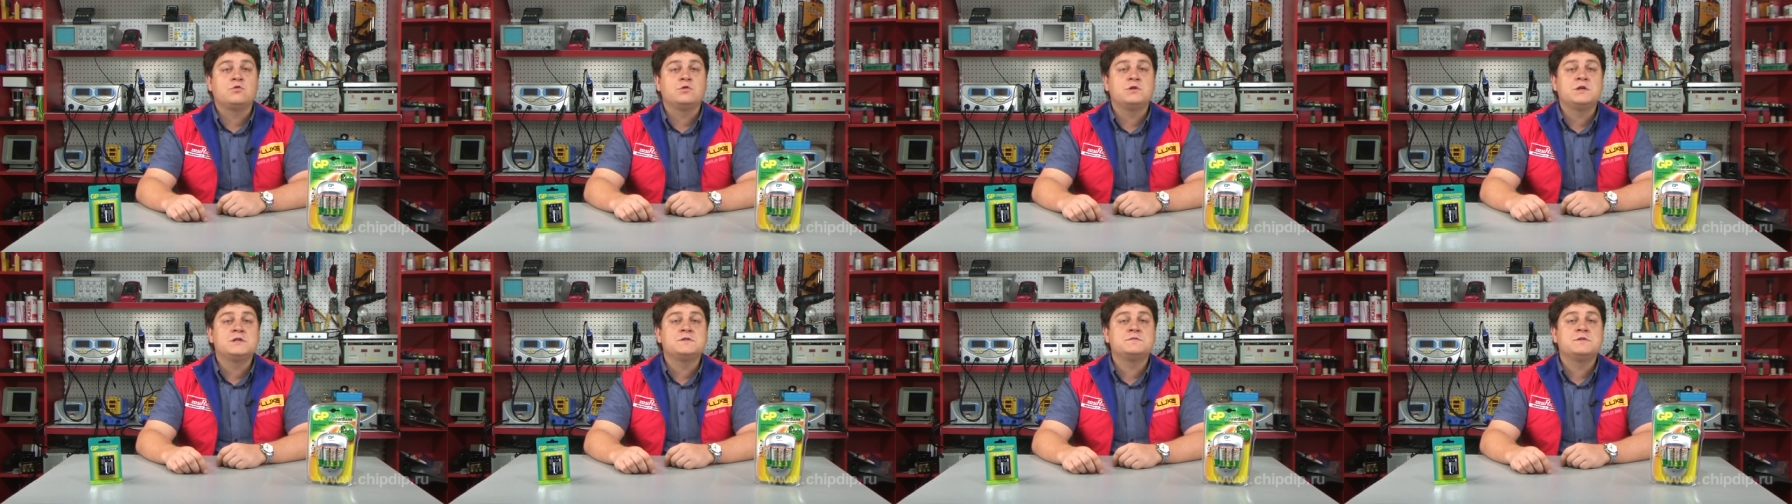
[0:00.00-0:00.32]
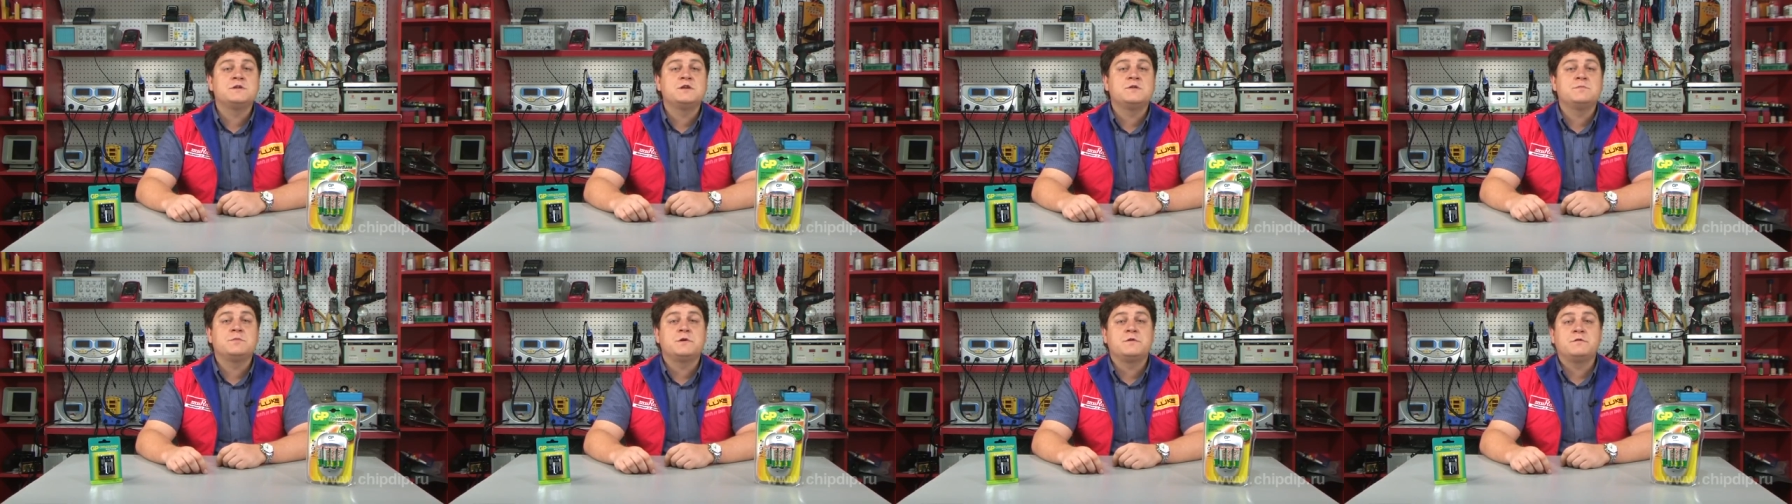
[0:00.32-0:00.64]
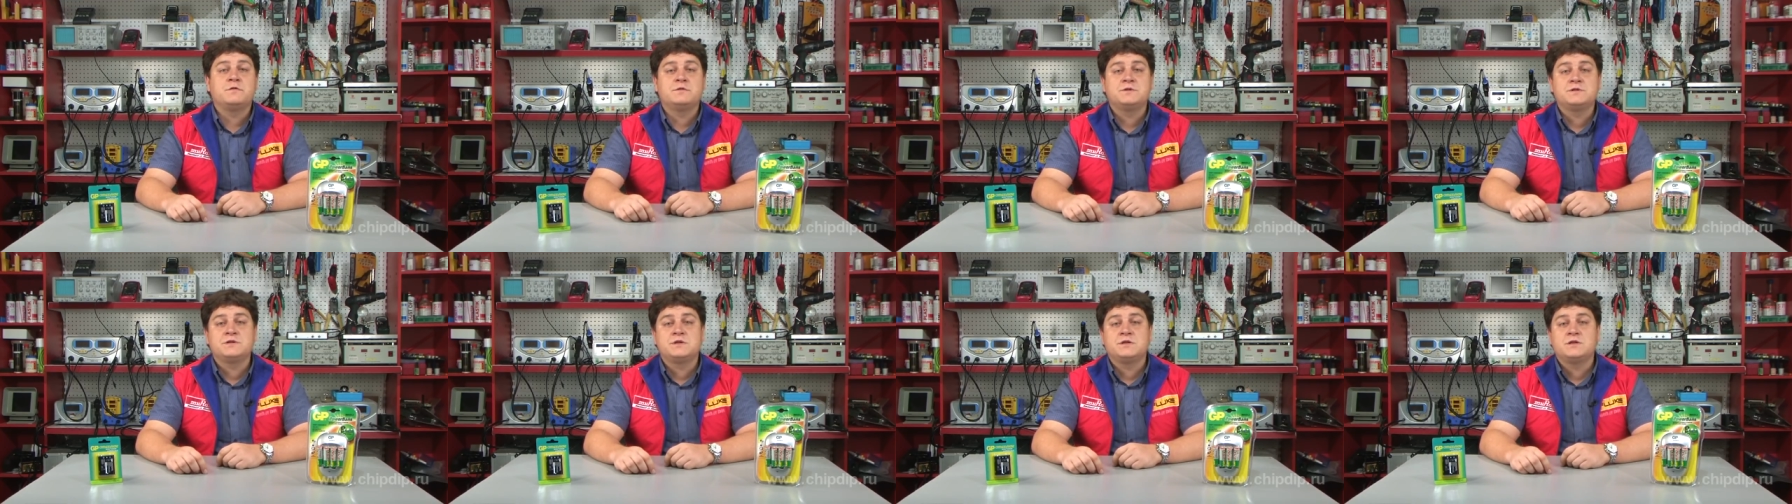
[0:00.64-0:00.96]
name
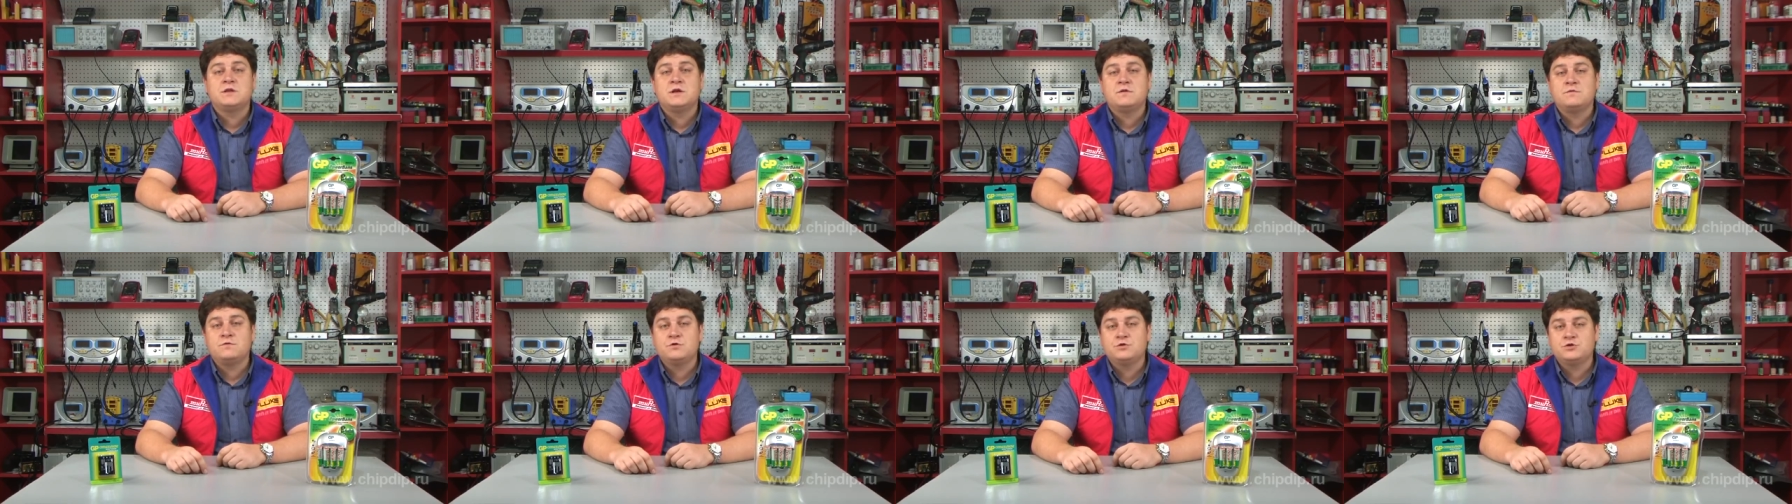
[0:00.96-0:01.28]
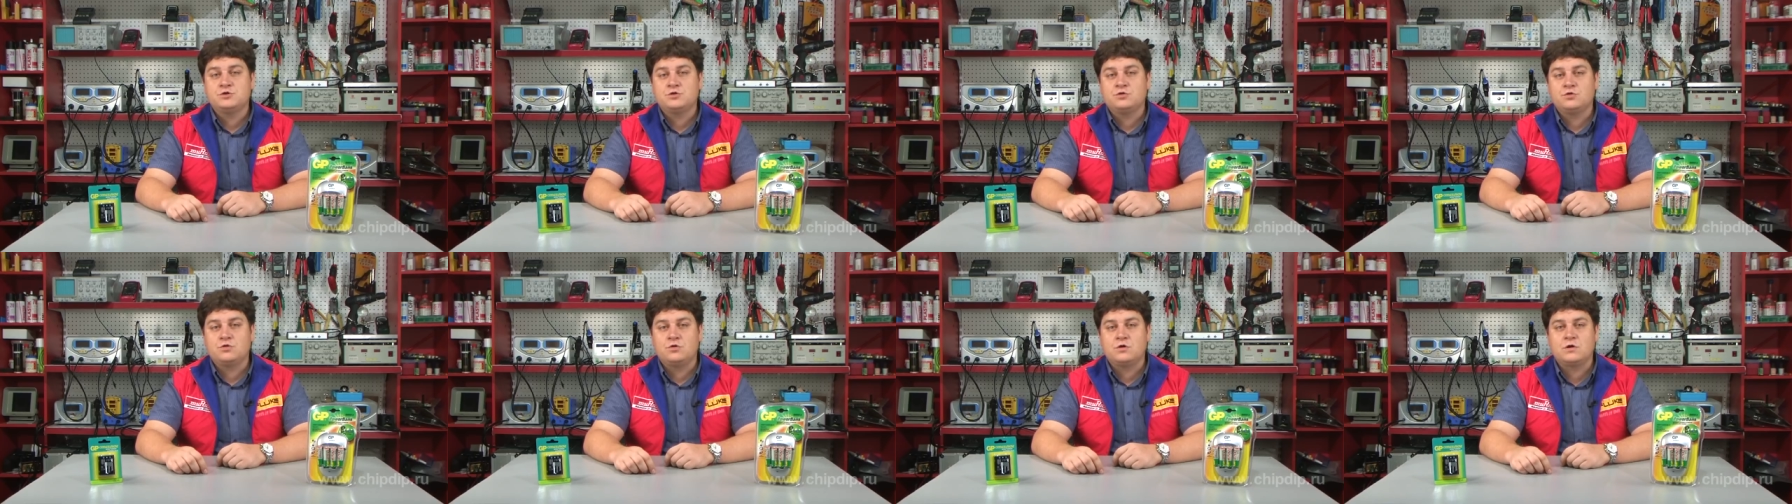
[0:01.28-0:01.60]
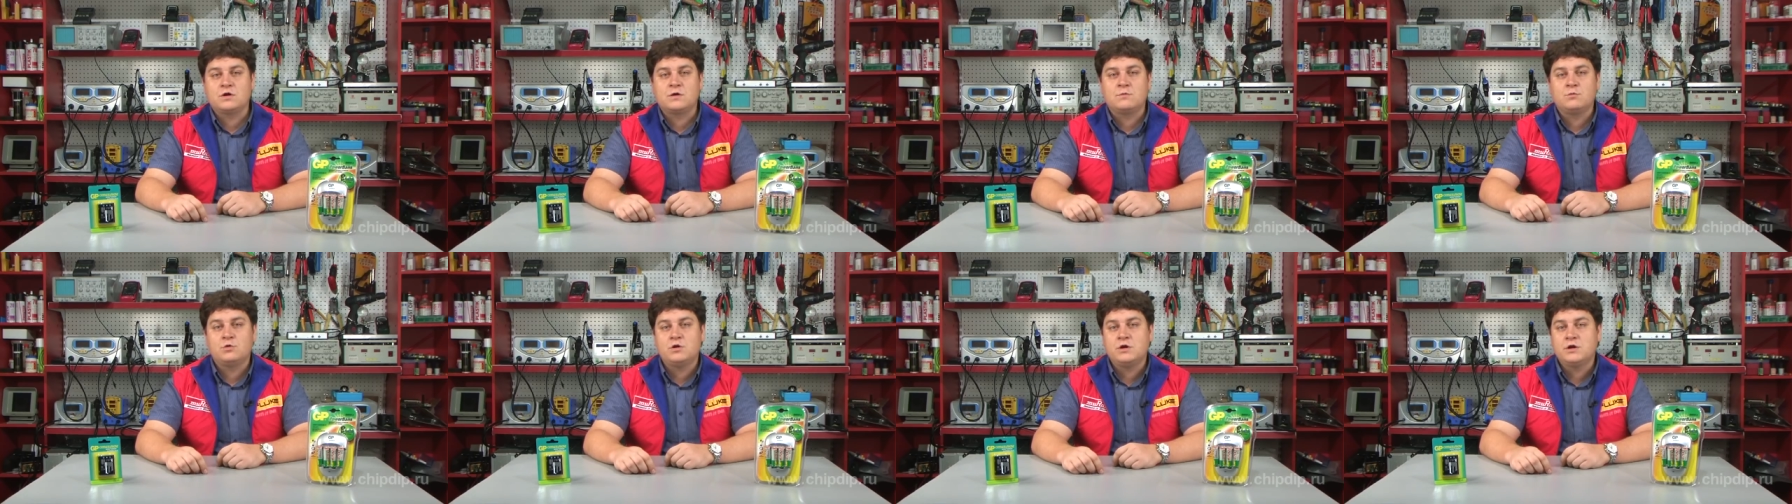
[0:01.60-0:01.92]
came from the fact
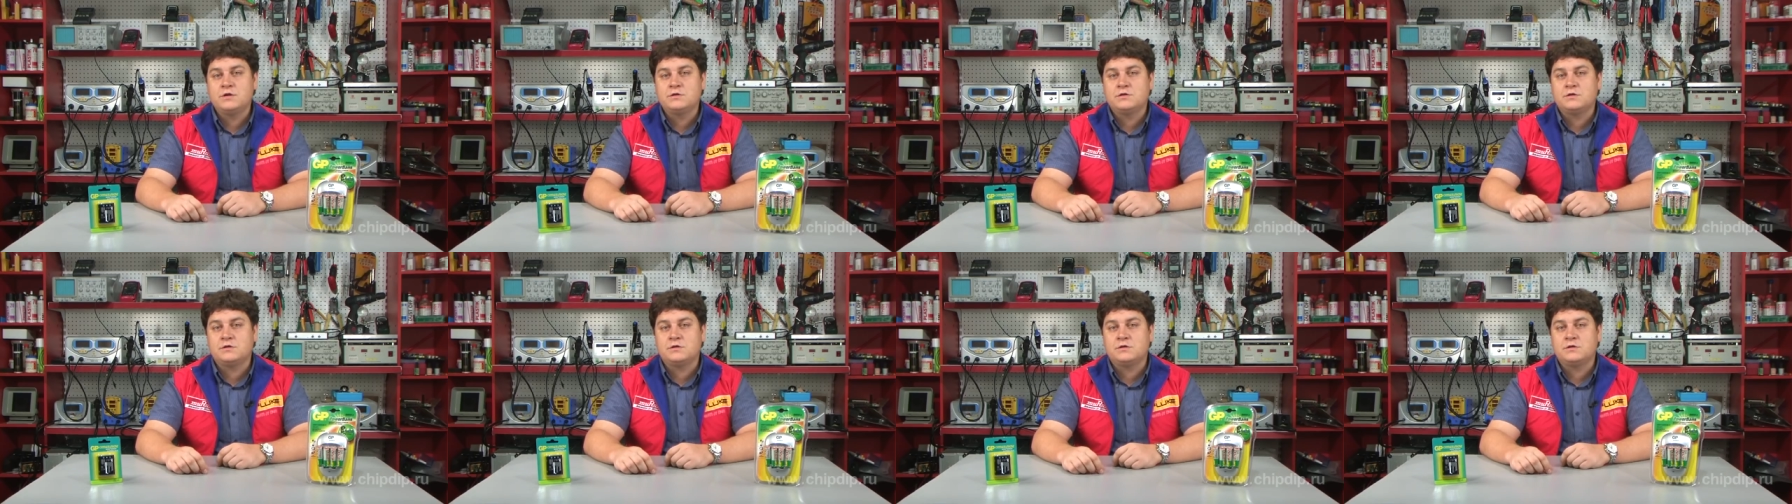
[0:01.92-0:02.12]
that